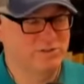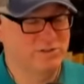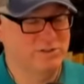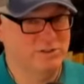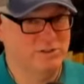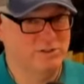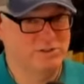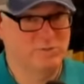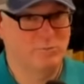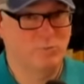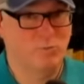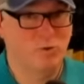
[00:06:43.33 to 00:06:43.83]

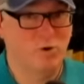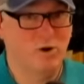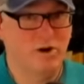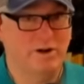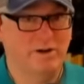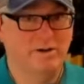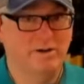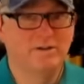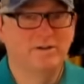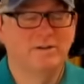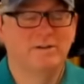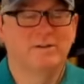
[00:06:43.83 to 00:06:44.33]
just
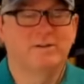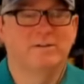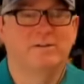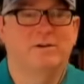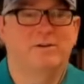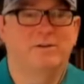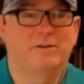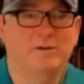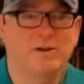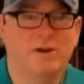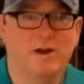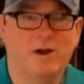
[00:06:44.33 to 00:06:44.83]
one
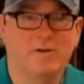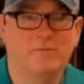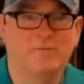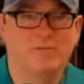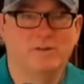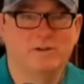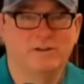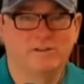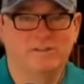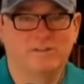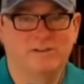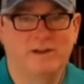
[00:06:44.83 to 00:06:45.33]
on the
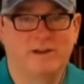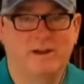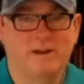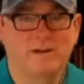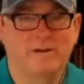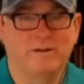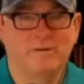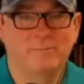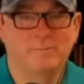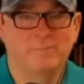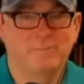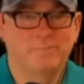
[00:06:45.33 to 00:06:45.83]
conflict
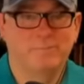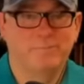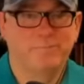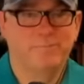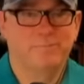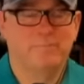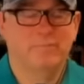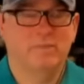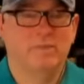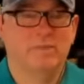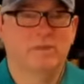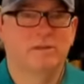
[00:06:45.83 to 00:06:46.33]
side.
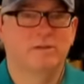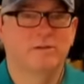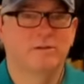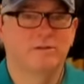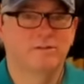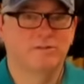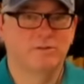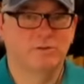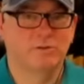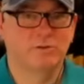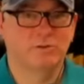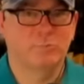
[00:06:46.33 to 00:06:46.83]

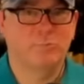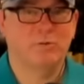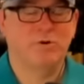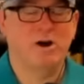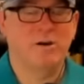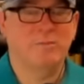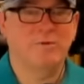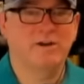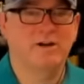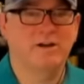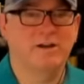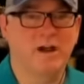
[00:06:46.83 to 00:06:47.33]
So the
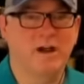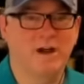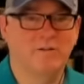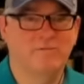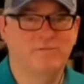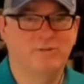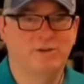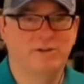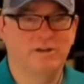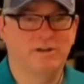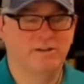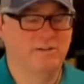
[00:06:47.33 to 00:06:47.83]
primary
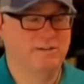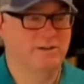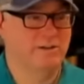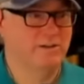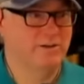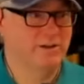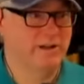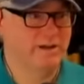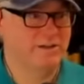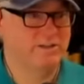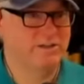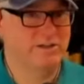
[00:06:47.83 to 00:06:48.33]
conflict
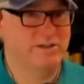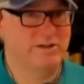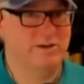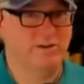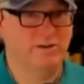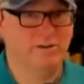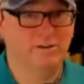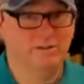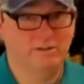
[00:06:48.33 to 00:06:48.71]
alleged here, at